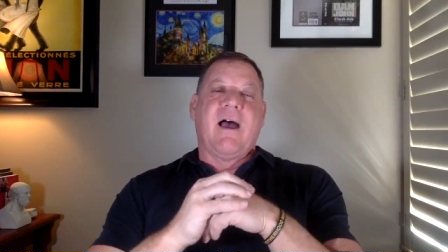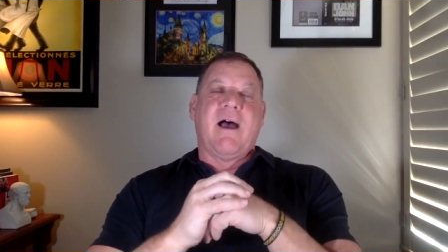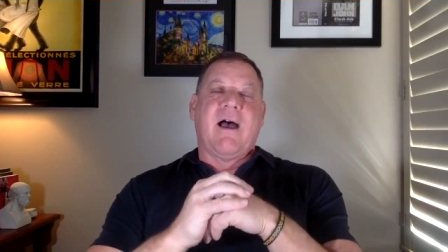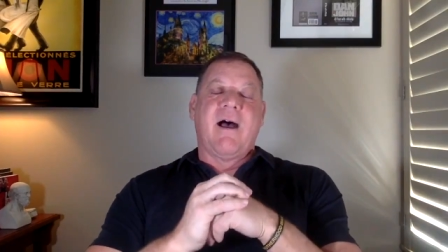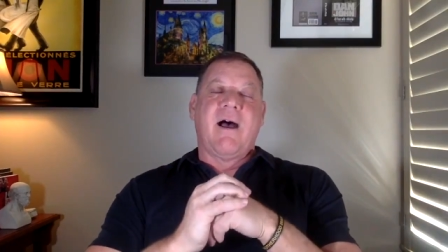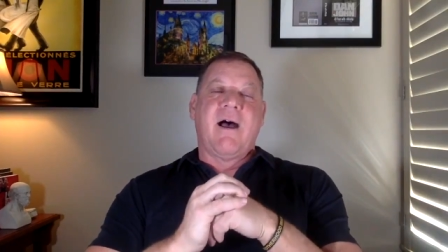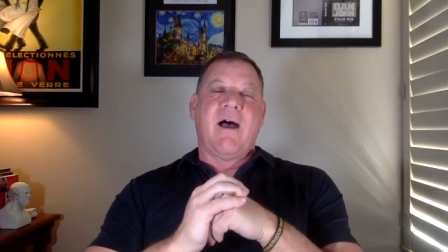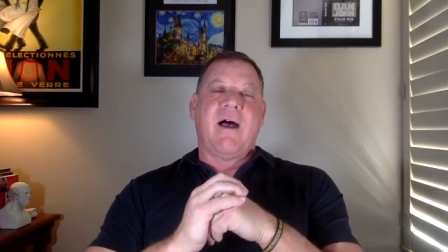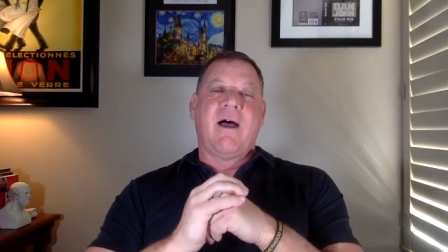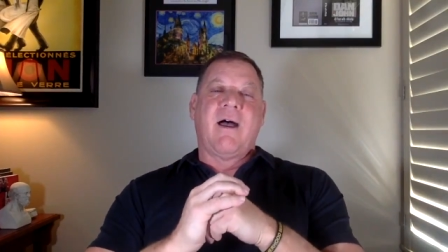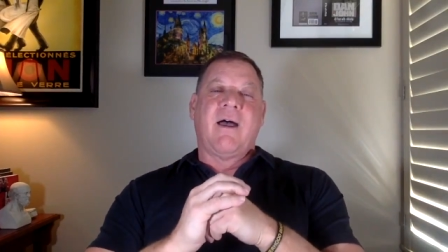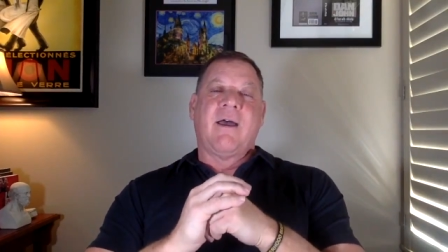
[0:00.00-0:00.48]

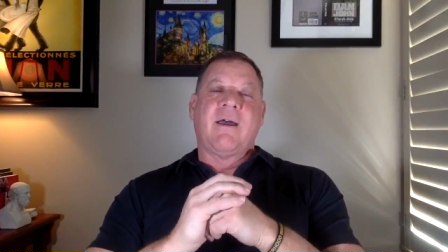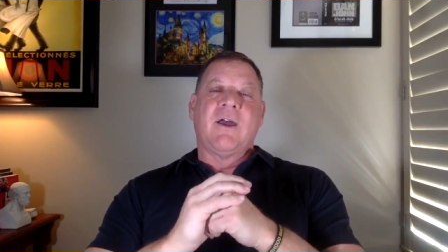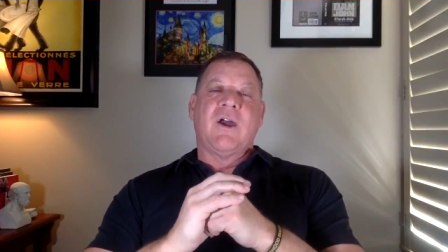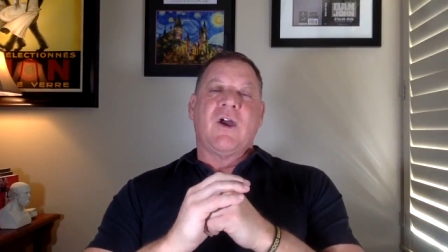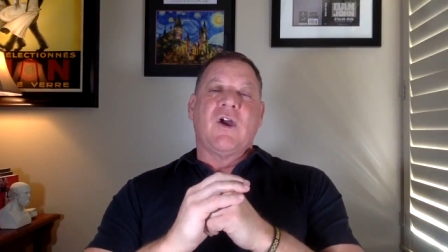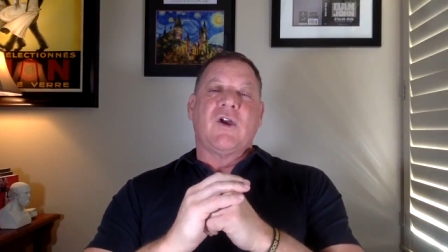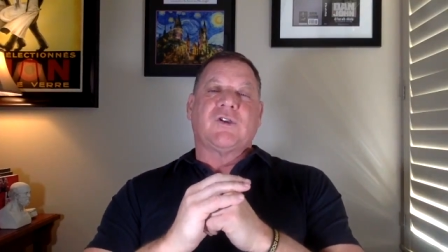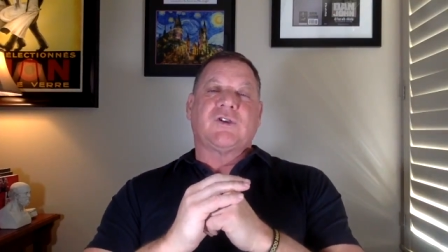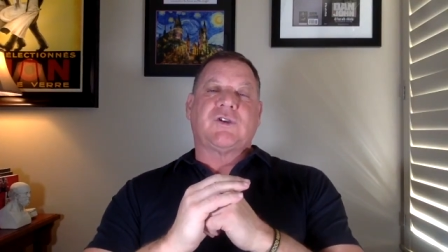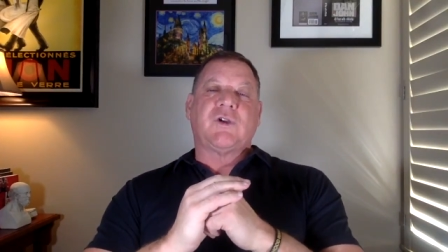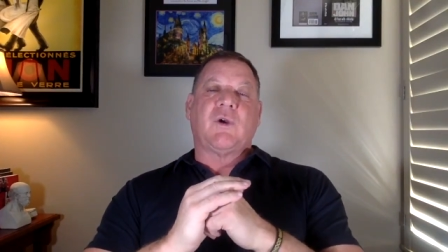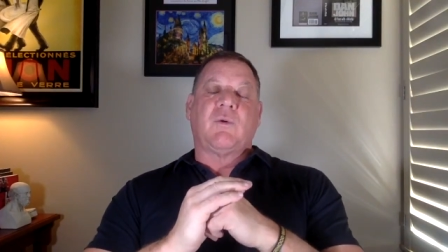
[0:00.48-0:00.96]
Uh,
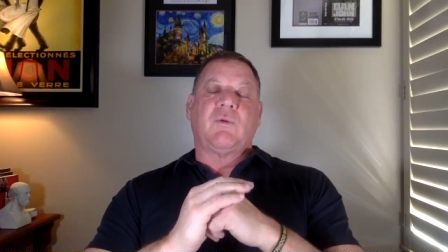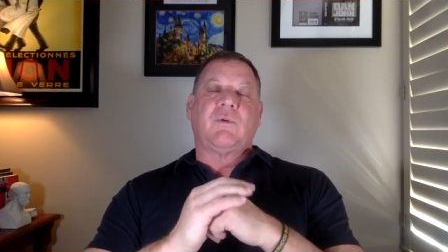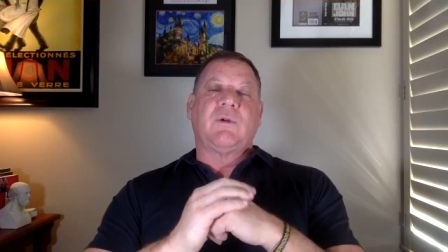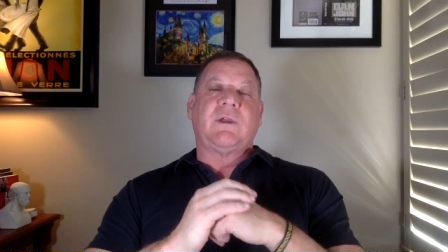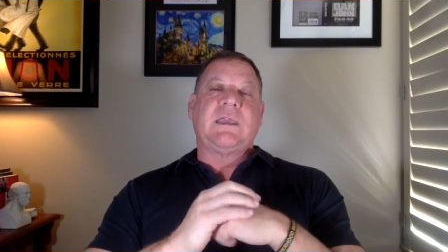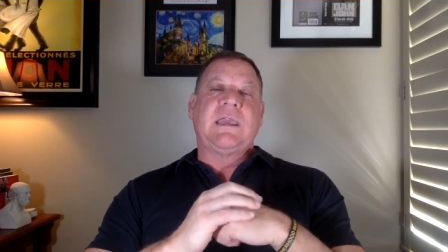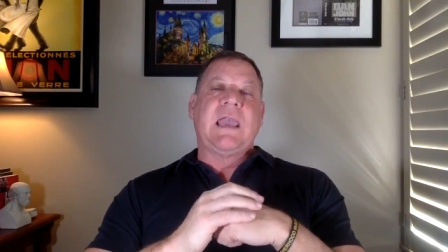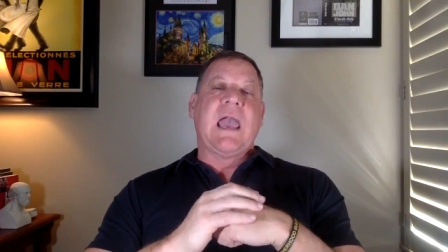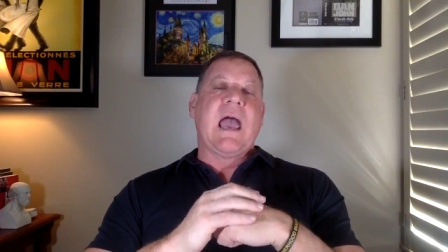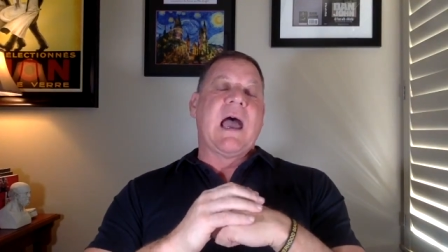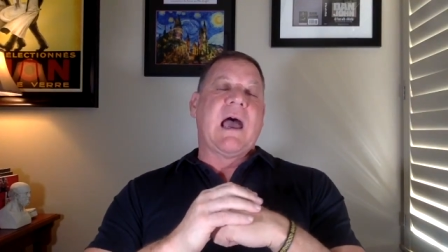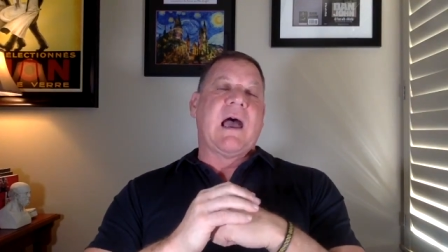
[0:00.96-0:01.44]
so
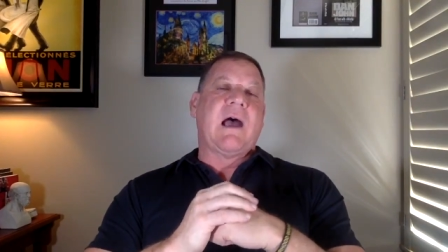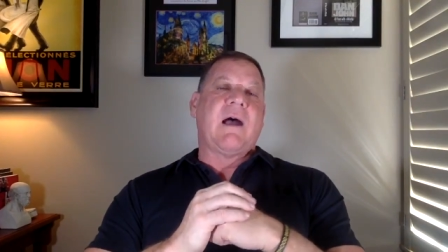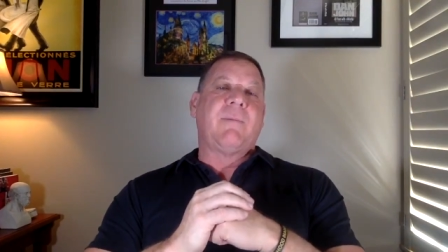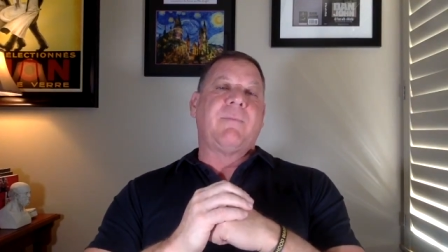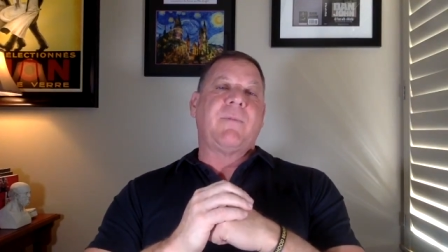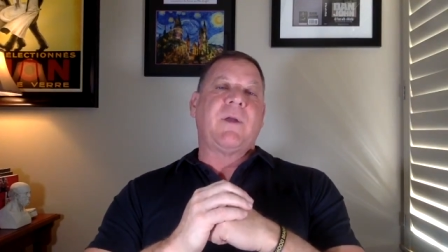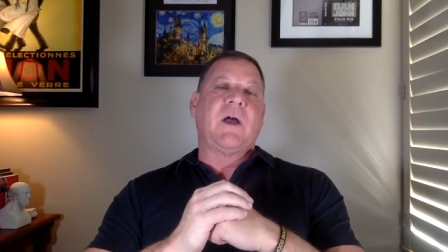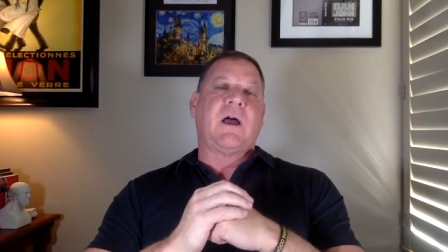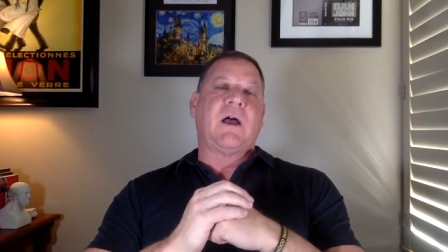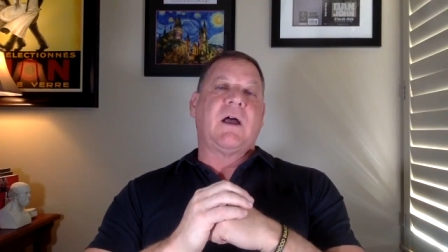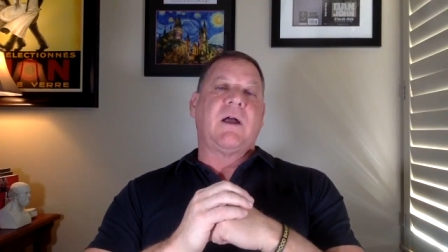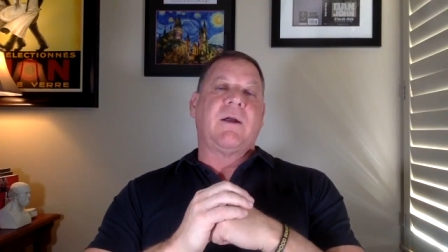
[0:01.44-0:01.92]
yeah,
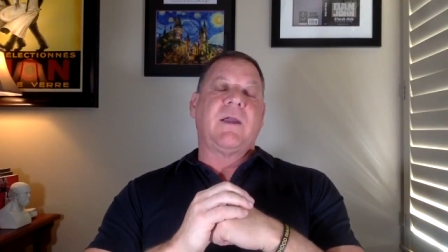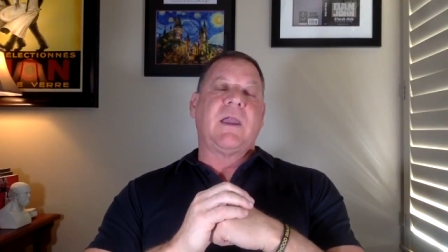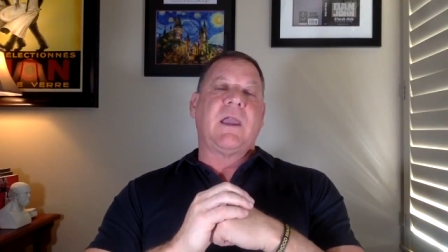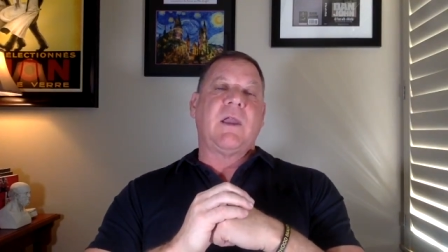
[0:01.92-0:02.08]
uh,